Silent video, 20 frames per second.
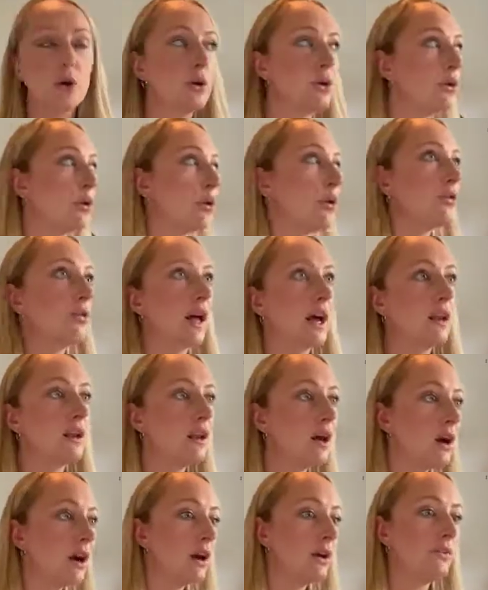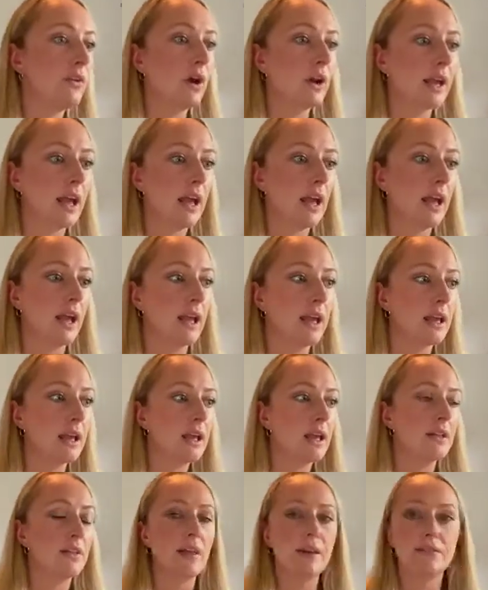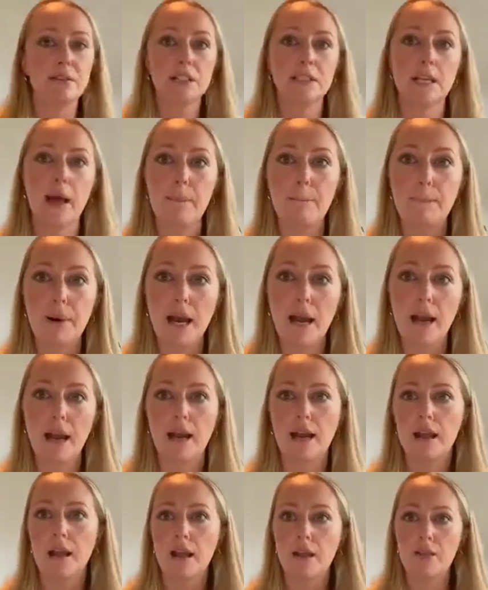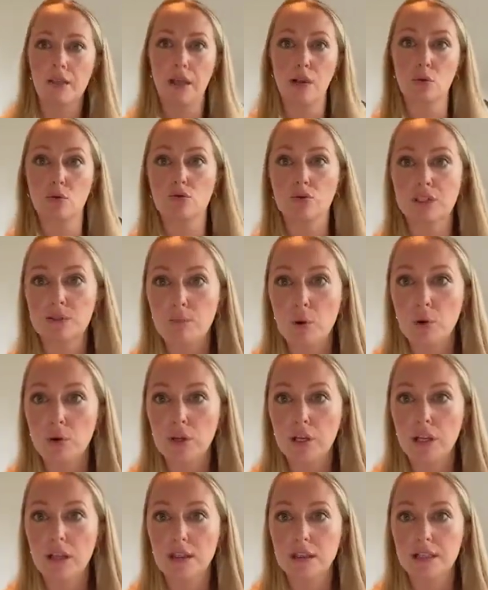You're on that alert, okay, they've stepped back, they're not responding in the